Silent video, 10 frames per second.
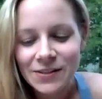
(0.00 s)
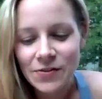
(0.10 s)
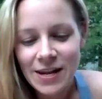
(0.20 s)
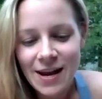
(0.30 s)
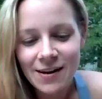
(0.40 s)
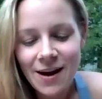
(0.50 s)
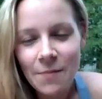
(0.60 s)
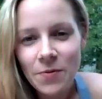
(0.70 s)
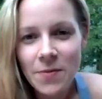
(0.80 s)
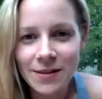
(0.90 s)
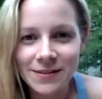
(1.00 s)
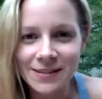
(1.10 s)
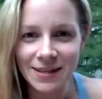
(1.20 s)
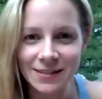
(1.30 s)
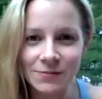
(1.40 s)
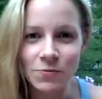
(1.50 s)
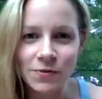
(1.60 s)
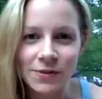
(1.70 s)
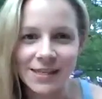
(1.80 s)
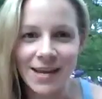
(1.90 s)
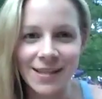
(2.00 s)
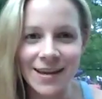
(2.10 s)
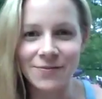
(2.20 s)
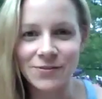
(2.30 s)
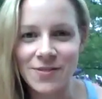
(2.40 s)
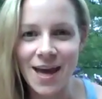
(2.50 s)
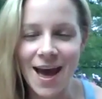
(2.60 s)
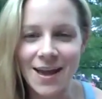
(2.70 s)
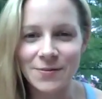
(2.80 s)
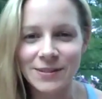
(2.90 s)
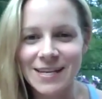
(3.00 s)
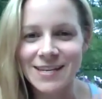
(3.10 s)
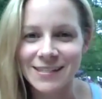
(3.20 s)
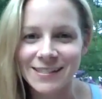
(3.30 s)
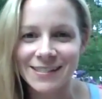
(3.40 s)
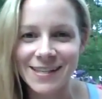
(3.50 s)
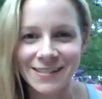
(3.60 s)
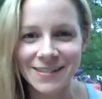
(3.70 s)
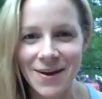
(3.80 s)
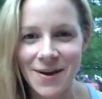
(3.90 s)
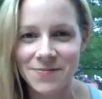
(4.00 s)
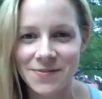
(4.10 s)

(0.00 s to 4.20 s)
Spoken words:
So then I had a couple months like smooth sailing after that. I was hitting Success Club.